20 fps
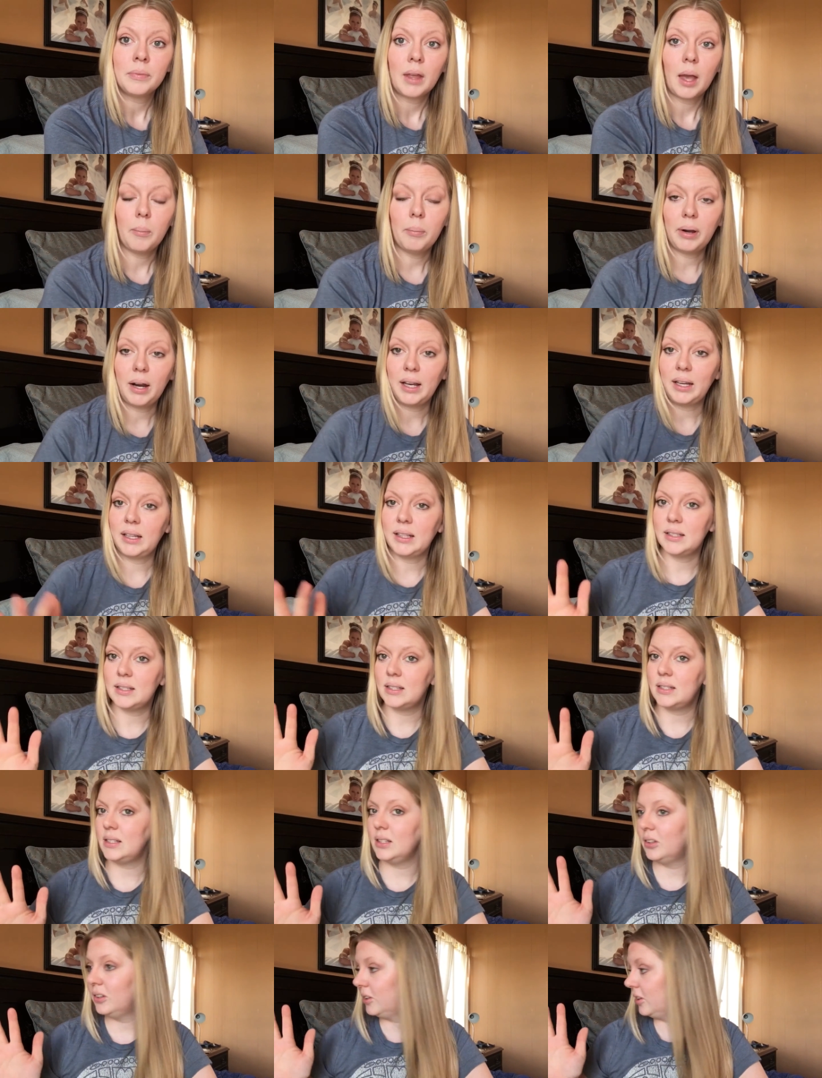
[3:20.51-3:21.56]
But I could
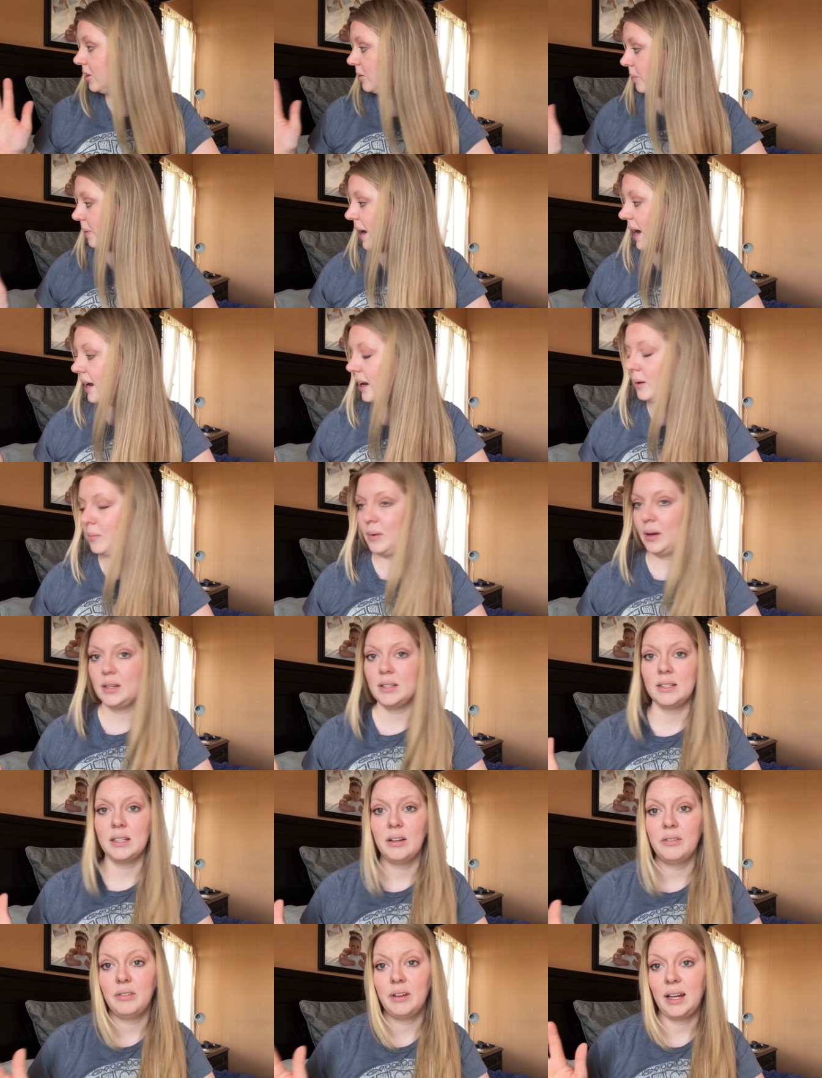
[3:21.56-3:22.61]
still look back at
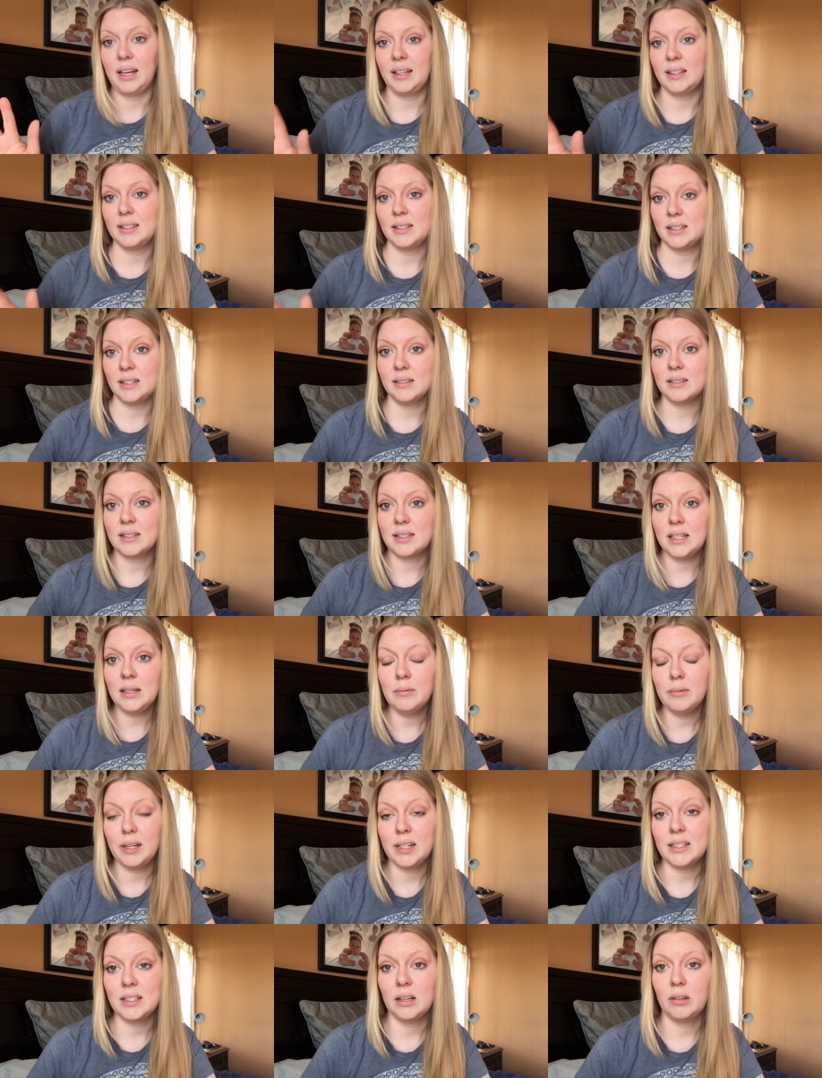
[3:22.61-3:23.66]
myself and I could still see
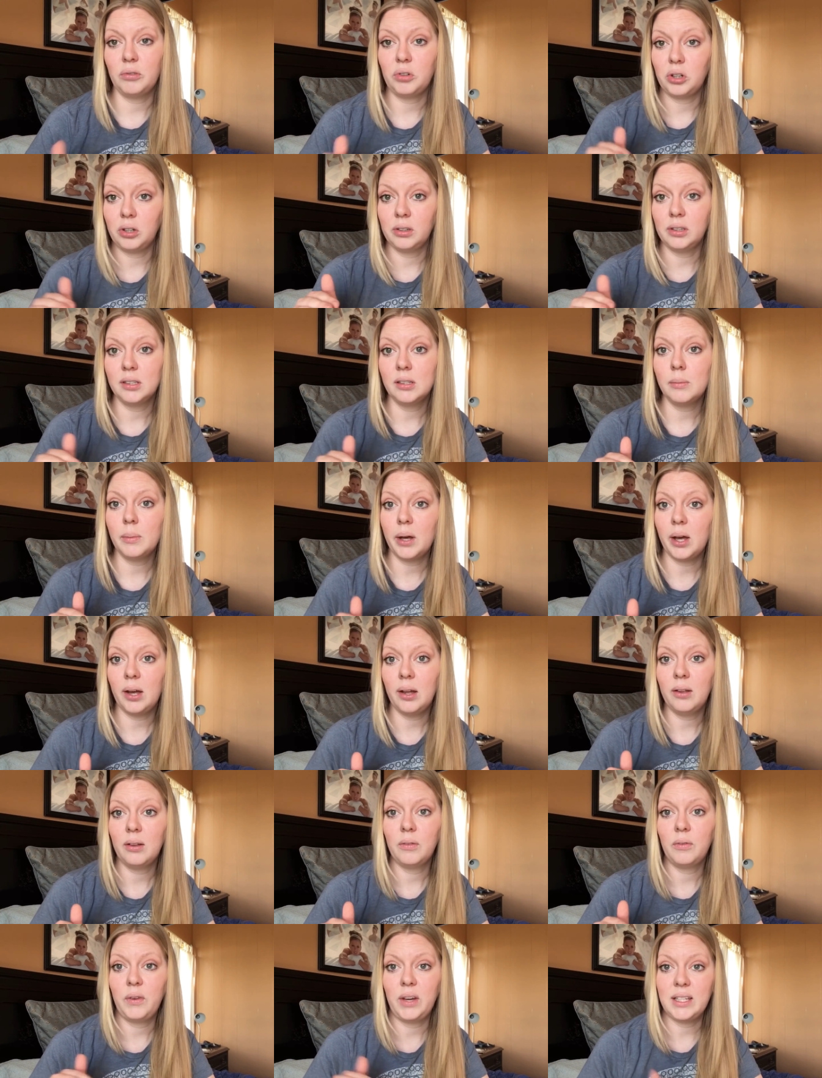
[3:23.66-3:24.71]
myself curled in a
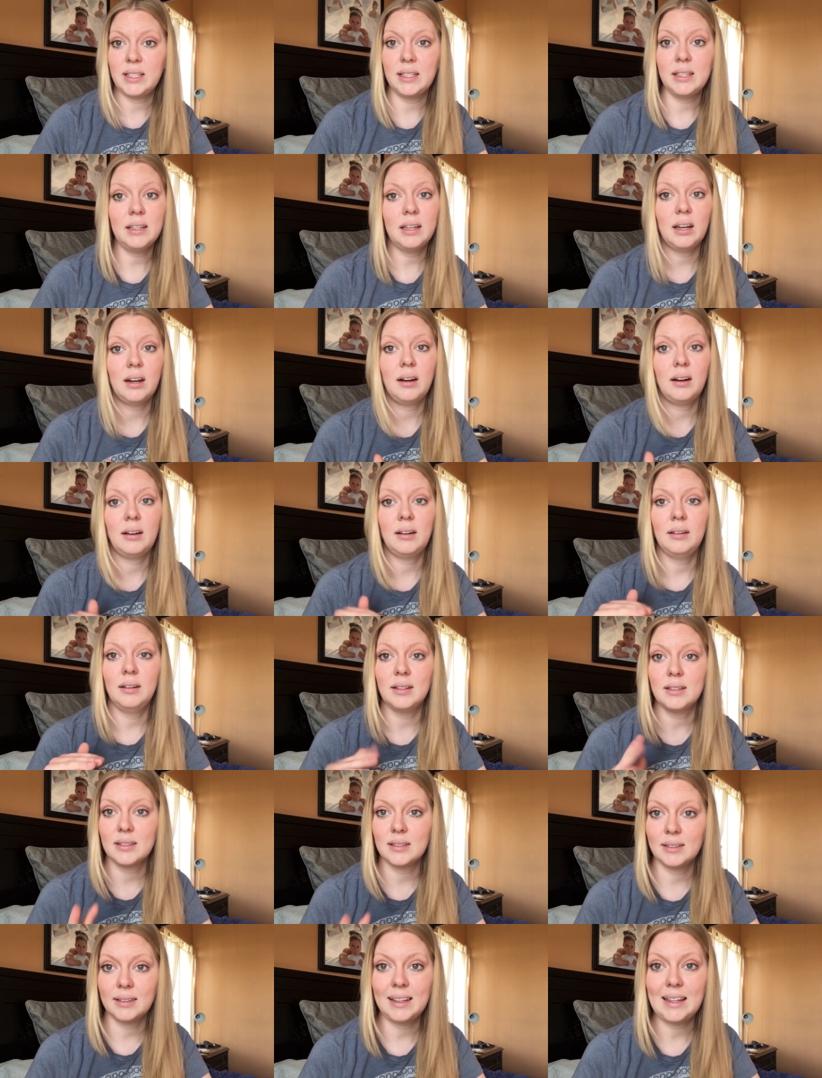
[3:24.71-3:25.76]
ball facing Garen
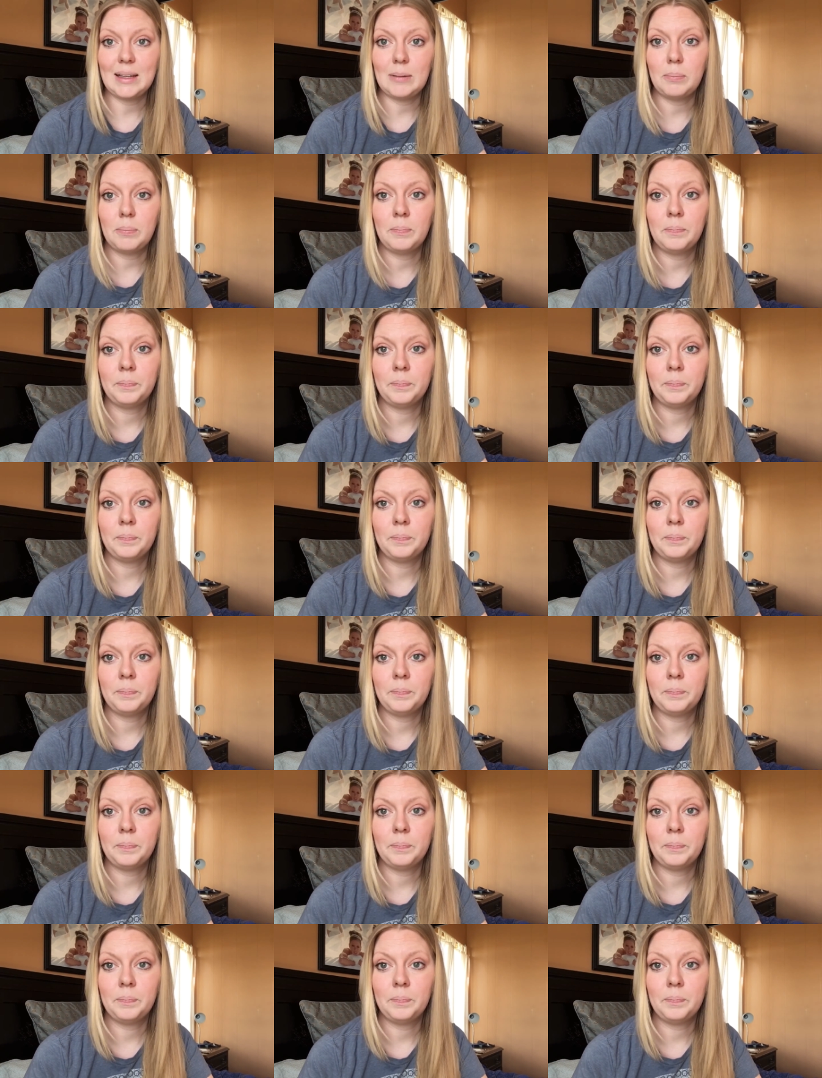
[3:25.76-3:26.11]
asleep.